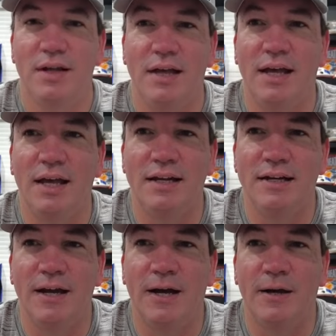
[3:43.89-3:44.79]

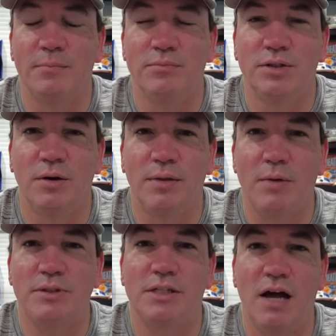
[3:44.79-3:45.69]
And um, so that
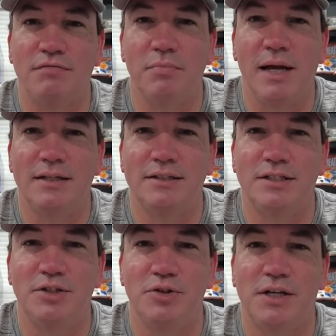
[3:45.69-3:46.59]
was tough, man. You
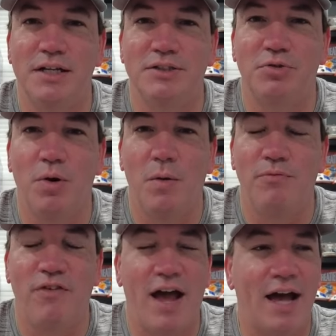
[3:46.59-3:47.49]
see your kids grow up
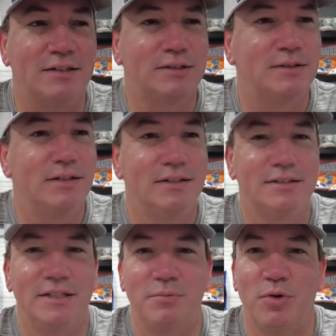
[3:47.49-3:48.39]
fast,
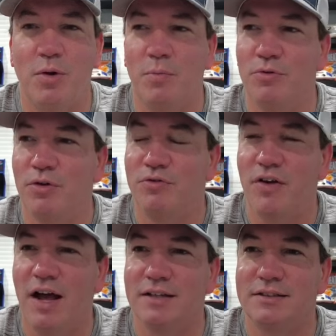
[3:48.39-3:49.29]
see them grow up real
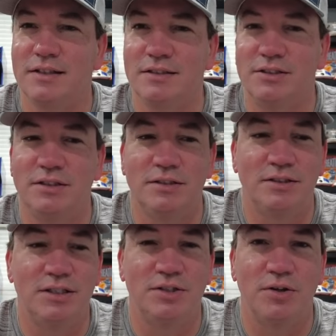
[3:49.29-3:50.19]
fast. And she's
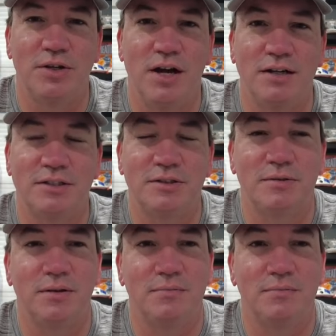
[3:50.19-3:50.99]
she's our youngest.